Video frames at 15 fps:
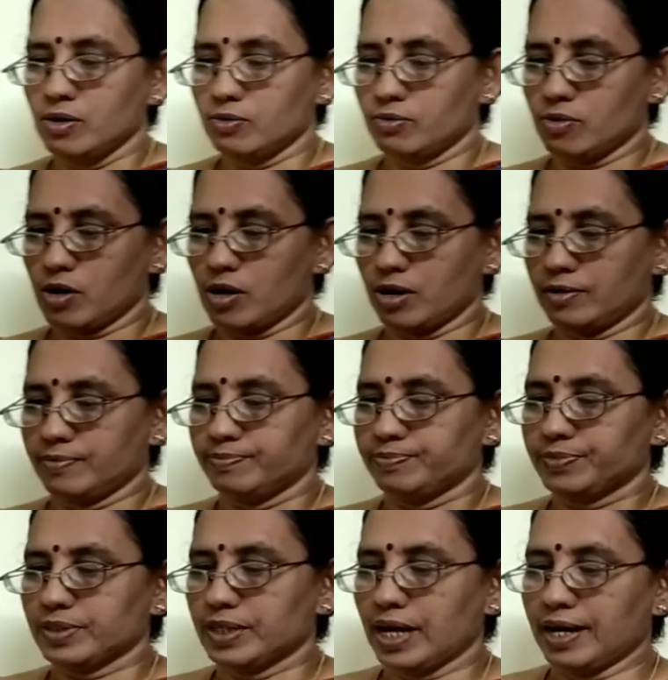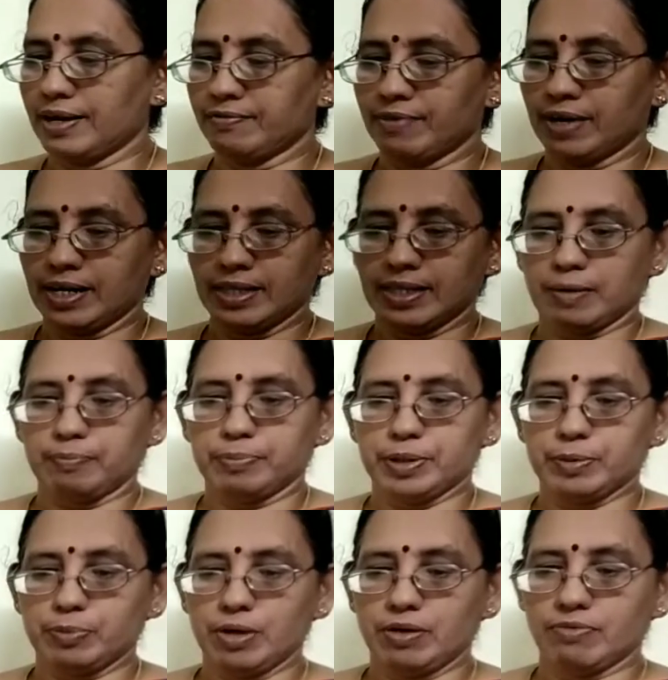wall. And when the
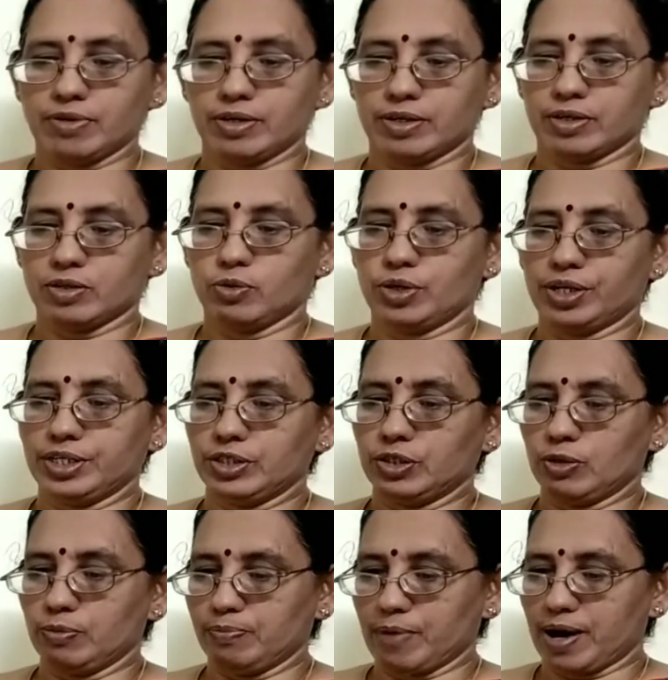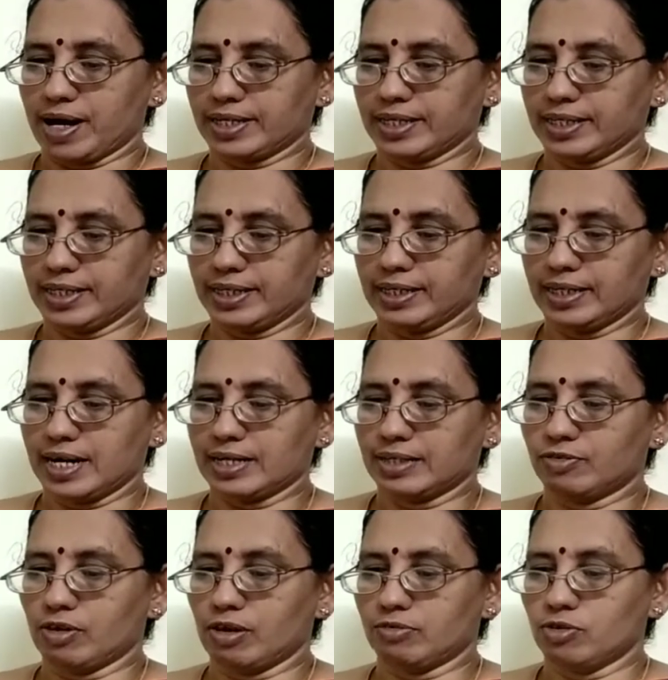people were going to market at
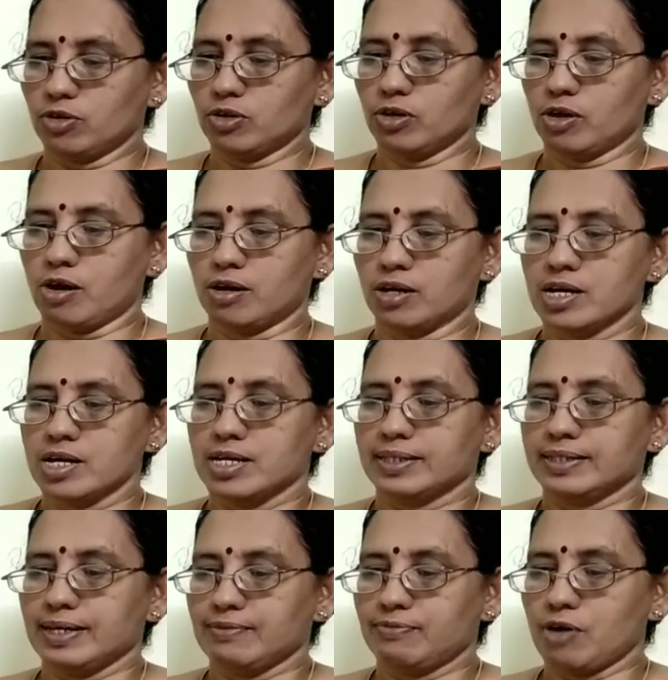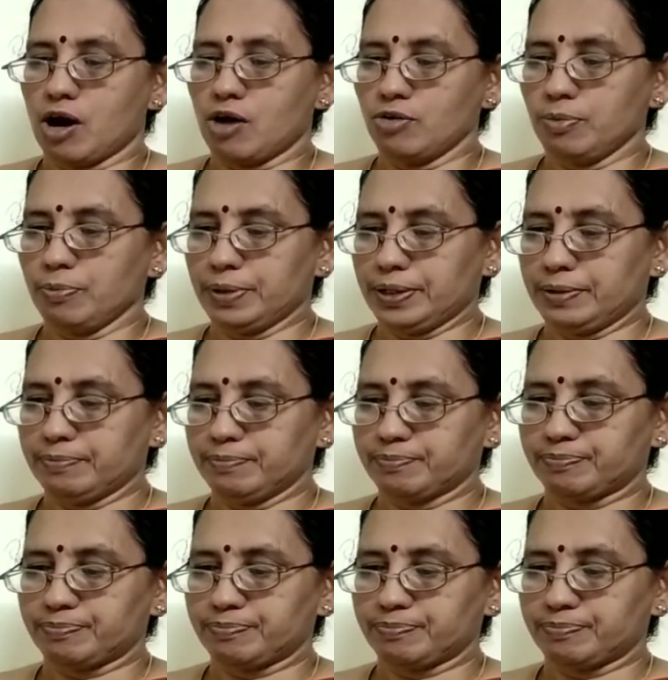12 o'clock, they found me,